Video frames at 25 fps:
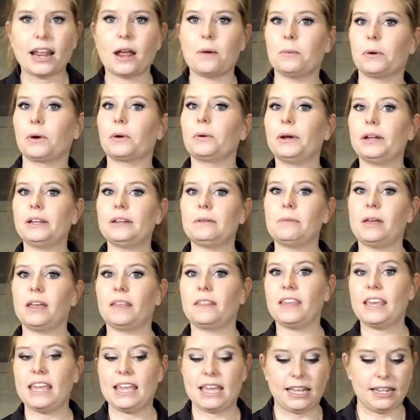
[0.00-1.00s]
and we're going to
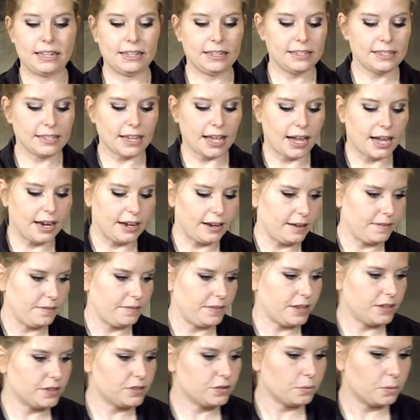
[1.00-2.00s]
make the inside
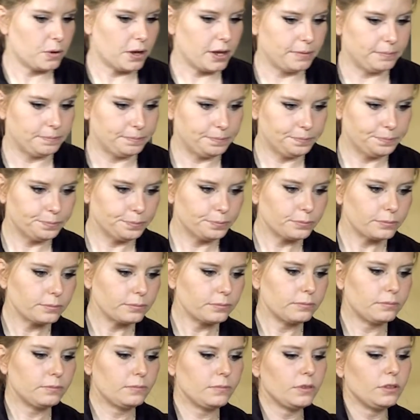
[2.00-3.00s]
of this one.
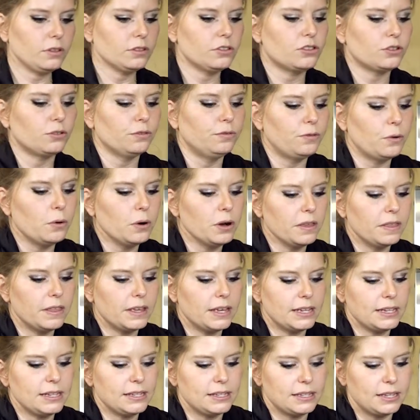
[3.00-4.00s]
So for
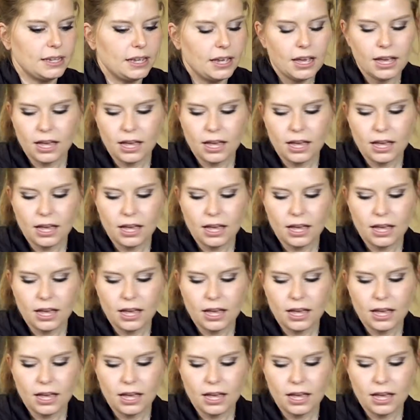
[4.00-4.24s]
this,